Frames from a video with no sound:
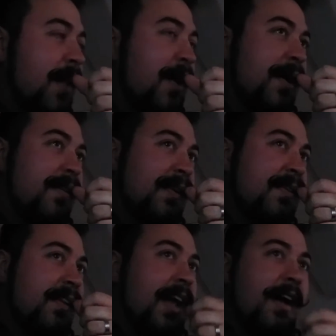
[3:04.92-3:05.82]
Oh yeah,
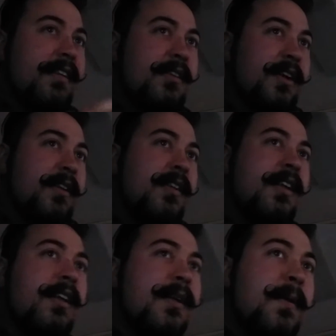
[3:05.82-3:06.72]
yeah it's all good.
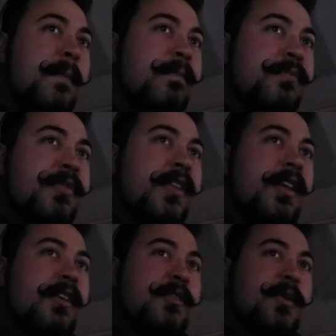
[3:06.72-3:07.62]

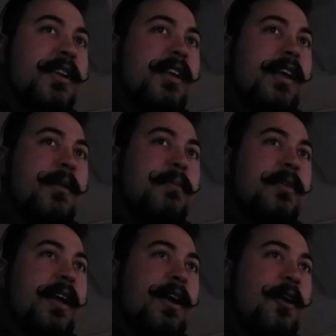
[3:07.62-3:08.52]
So and
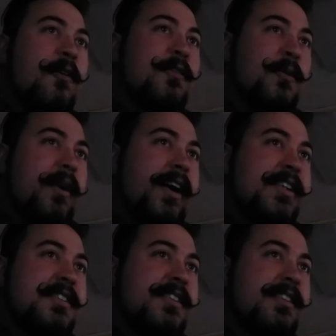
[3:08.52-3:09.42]
play, play Overwatch.
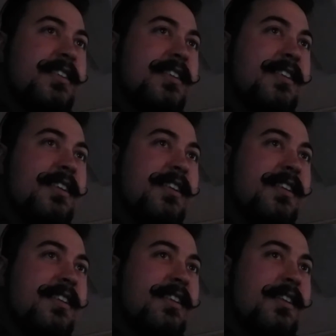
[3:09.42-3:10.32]
Overwatch. Never.
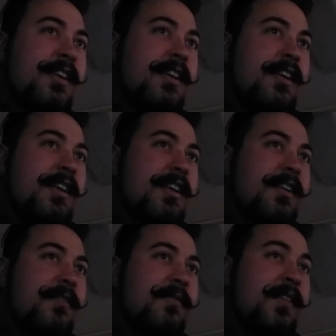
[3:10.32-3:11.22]
I don't play
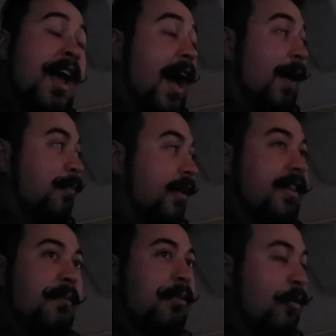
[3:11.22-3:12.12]
first person shooter. I played
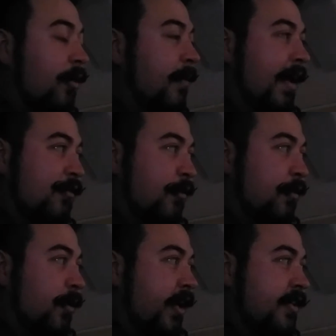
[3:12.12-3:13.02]
the poor man's
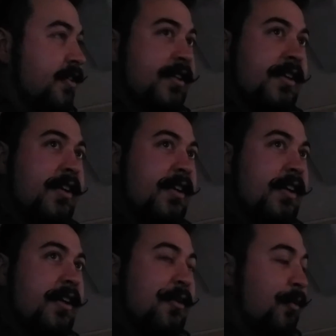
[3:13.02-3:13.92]
Overwatch,
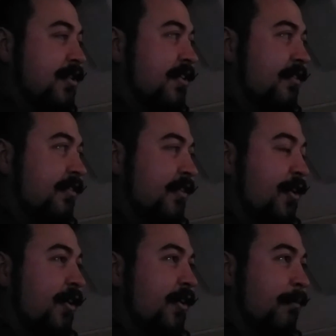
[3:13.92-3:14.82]
which is
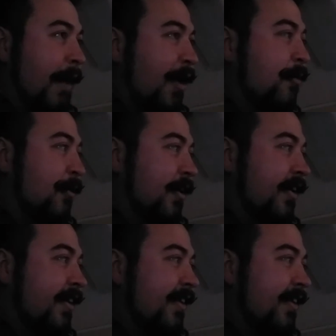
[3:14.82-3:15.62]
called Battleborn.